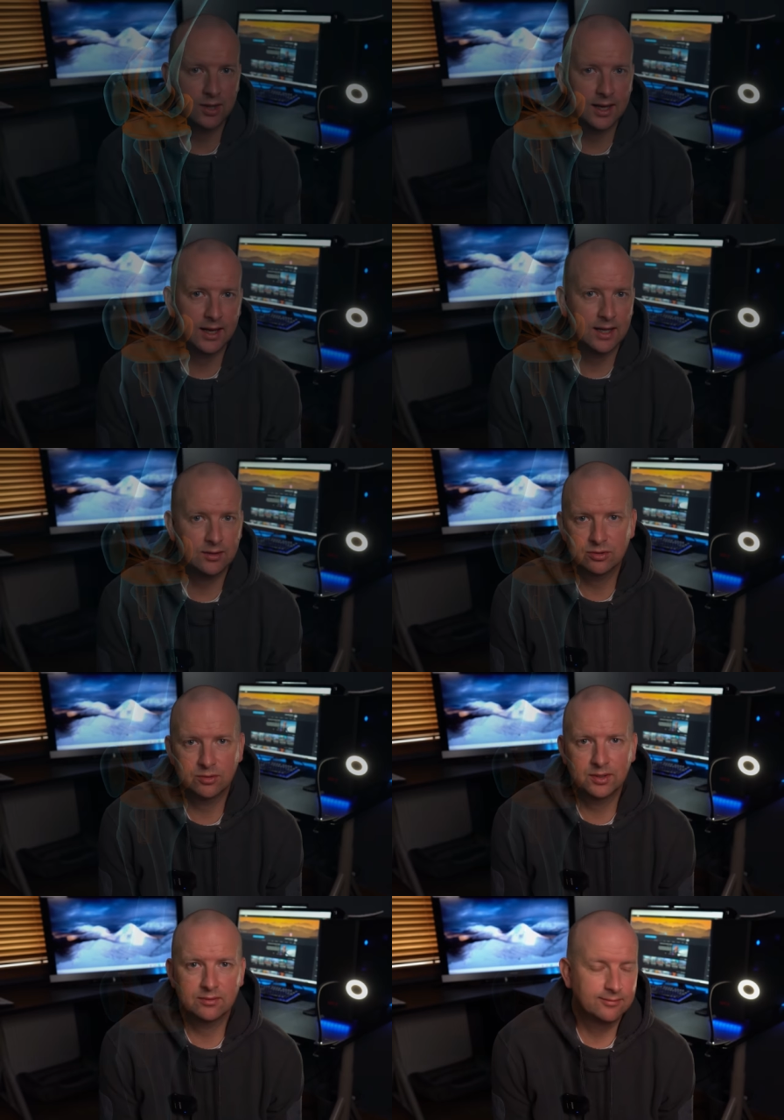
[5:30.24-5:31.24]
that I had, so they
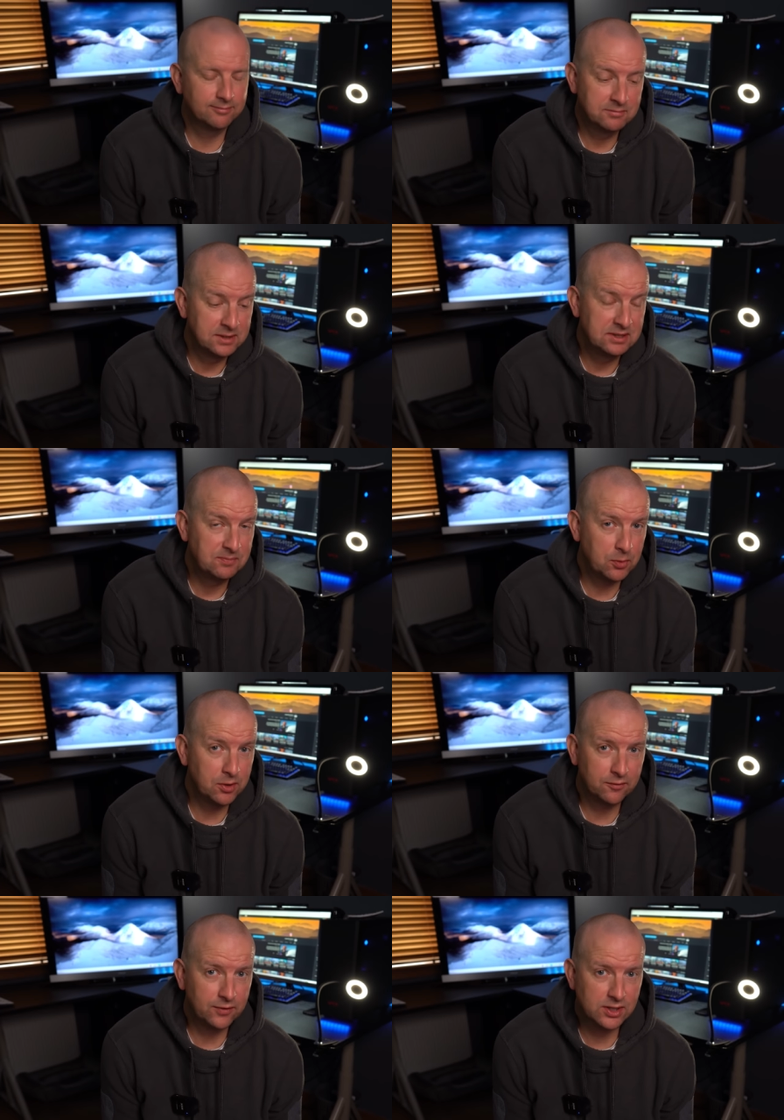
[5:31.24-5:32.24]
weren't
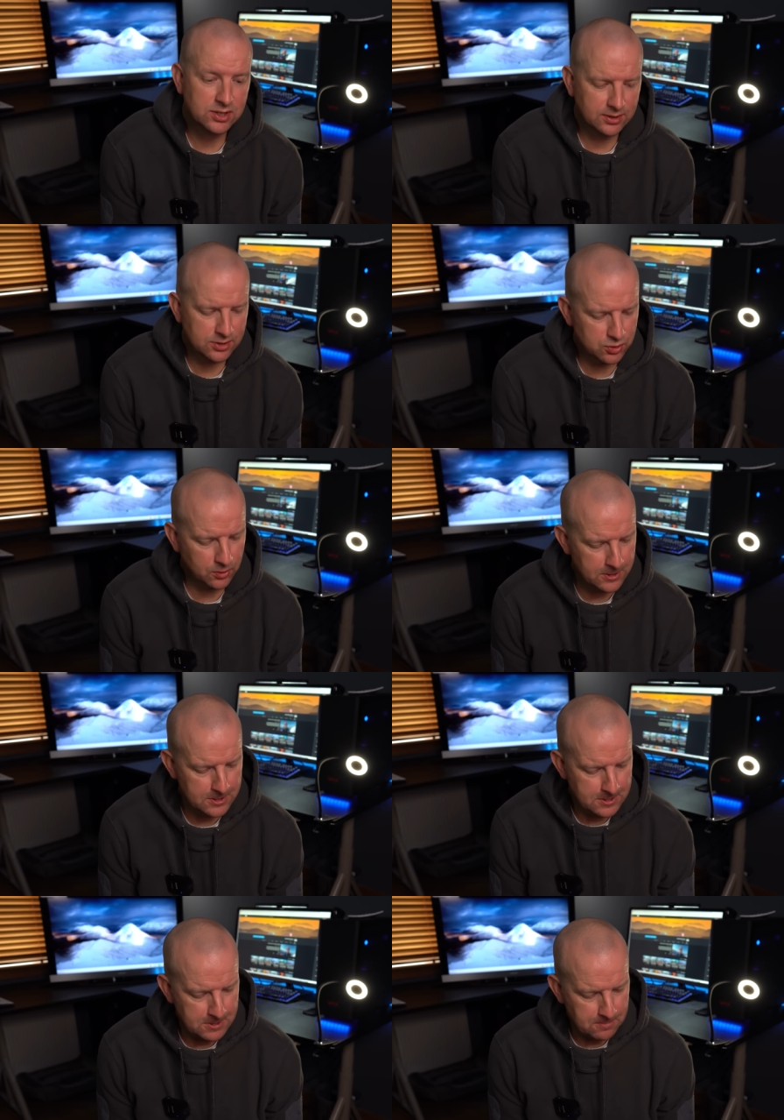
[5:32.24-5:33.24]
fixing it. So
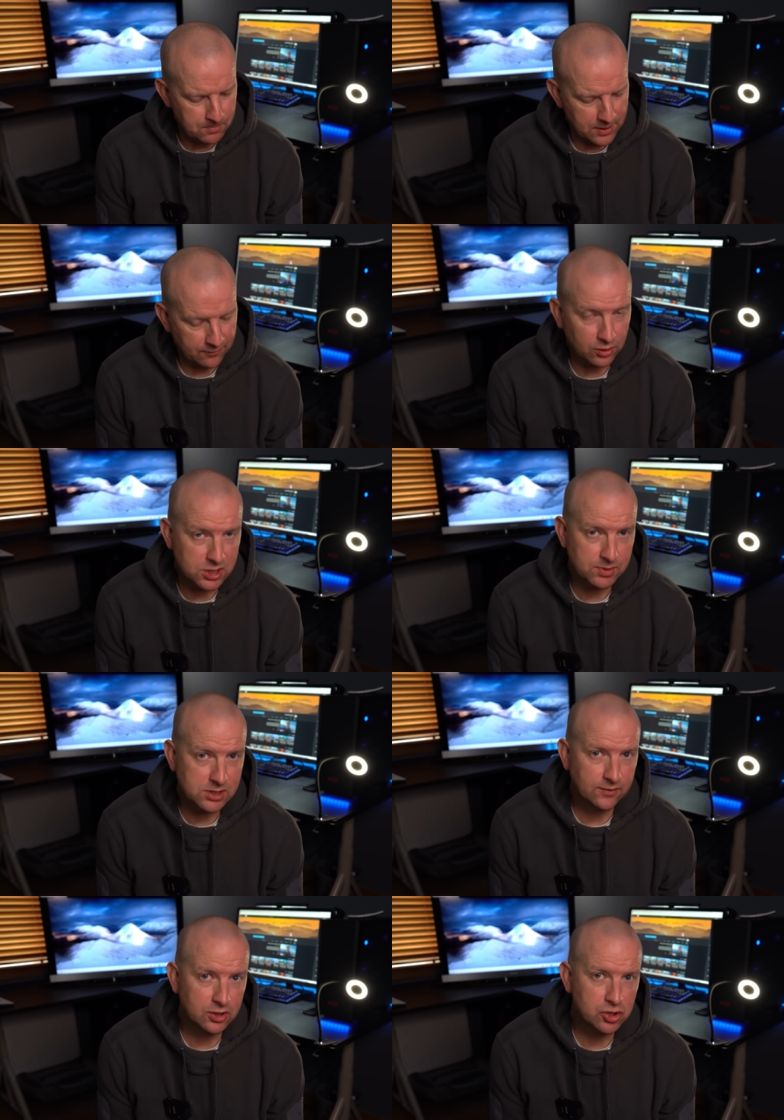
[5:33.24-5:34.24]
I've got a specific